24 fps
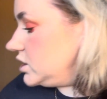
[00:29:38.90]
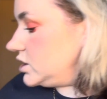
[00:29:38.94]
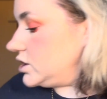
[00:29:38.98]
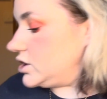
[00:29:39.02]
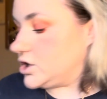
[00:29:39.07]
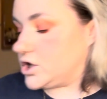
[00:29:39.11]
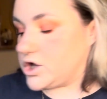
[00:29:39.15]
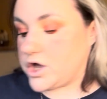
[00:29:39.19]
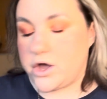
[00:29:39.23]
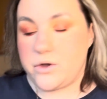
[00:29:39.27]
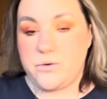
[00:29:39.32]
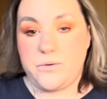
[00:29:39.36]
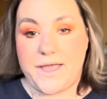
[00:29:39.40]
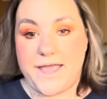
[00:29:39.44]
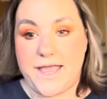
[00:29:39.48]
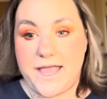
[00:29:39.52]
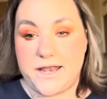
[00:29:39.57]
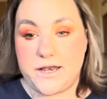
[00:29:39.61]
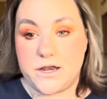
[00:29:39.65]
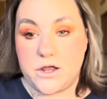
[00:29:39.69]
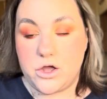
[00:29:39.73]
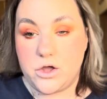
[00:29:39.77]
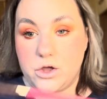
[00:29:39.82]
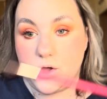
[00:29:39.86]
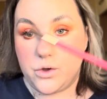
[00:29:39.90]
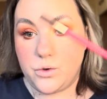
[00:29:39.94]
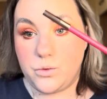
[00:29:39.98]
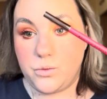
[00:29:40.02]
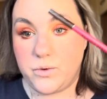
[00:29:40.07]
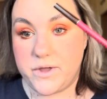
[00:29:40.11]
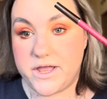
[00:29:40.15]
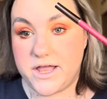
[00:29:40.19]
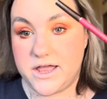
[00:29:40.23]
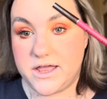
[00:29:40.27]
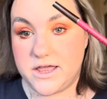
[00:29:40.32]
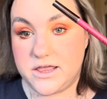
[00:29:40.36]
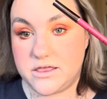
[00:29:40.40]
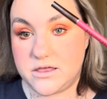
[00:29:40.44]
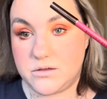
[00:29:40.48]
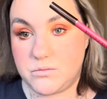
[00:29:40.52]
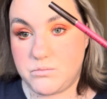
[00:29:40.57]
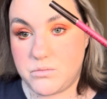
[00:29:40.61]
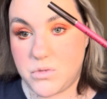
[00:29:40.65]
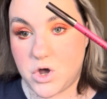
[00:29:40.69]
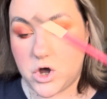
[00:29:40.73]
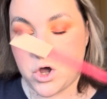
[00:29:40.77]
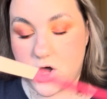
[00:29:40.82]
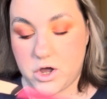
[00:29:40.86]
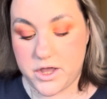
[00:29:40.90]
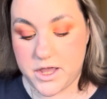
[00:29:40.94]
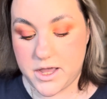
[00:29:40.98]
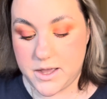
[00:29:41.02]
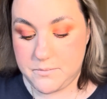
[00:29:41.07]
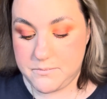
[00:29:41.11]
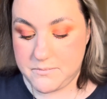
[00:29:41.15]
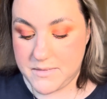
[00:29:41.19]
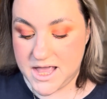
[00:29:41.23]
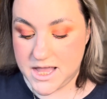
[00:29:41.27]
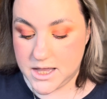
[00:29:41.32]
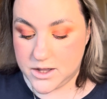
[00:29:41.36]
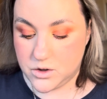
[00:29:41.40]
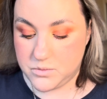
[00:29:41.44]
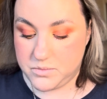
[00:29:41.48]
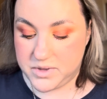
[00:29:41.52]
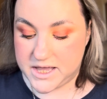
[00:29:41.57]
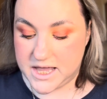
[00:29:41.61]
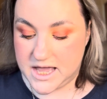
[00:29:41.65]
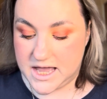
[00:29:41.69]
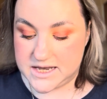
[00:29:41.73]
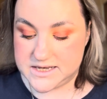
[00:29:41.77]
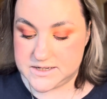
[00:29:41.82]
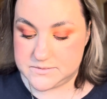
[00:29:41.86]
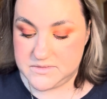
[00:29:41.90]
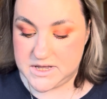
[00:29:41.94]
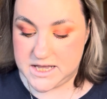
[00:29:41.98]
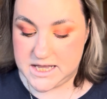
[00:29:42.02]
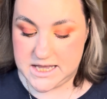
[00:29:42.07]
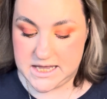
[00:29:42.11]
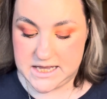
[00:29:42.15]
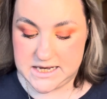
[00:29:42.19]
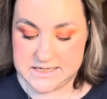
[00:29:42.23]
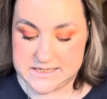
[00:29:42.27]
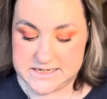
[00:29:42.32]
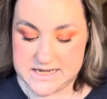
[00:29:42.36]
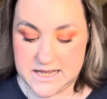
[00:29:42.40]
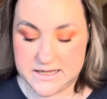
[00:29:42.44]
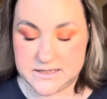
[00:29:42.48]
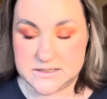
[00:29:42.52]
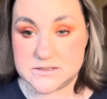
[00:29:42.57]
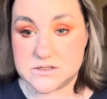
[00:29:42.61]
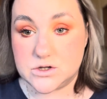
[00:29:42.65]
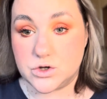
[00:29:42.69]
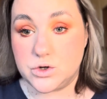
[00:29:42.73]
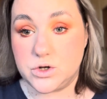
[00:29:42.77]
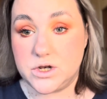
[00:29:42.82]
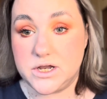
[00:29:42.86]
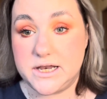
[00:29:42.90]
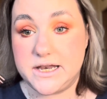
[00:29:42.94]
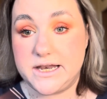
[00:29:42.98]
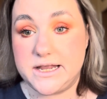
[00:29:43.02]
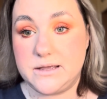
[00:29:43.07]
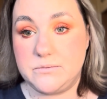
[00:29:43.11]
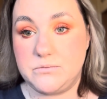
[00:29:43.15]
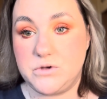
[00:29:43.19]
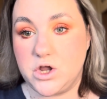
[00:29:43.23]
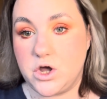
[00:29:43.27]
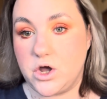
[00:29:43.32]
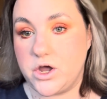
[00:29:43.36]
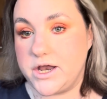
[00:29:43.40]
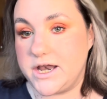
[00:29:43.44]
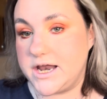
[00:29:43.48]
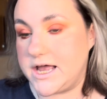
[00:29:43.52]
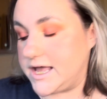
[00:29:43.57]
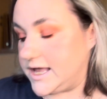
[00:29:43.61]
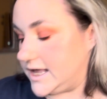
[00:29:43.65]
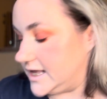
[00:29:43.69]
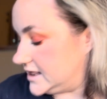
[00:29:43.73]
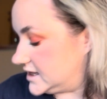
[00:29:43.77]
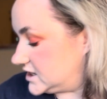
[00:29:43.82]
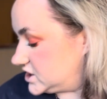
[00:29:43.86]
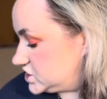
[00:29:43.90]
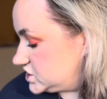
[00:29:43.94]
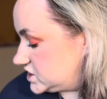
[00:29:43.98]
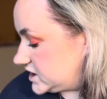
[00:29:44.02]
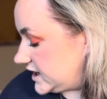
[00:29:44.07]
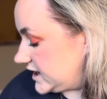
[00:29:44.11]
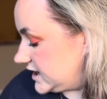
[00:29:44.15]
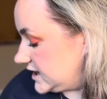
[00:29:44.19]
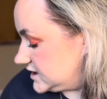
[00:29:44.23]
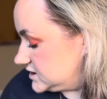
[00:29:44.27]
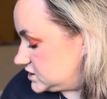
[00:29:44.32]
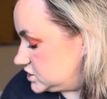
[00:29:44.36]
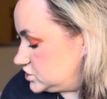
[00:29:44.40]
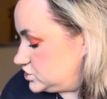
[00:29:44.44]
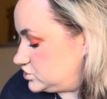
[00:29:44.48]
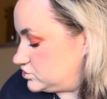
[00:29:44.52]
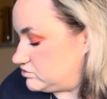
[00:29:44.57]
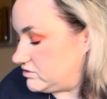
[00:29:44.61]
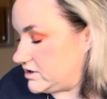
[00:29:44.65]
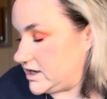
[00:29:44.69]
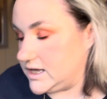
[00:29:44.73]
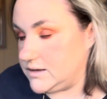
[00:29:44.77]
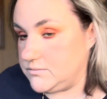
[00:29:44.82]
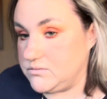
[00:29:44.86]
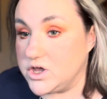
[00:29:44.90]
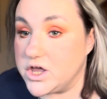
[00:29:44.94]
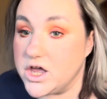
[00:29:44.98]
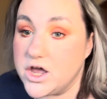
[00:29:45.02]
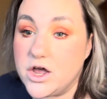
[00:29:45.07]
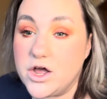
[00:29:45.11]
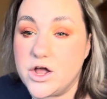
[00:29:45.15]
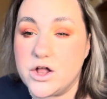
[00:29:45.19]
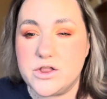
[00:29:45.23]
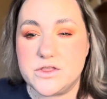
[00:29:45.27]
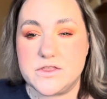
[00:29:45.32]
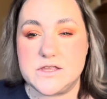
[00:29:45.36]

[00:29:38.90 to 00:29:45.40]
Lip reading: go in with my Makeup Academy Intense Colour Lip Liner in the shade Dream Girl.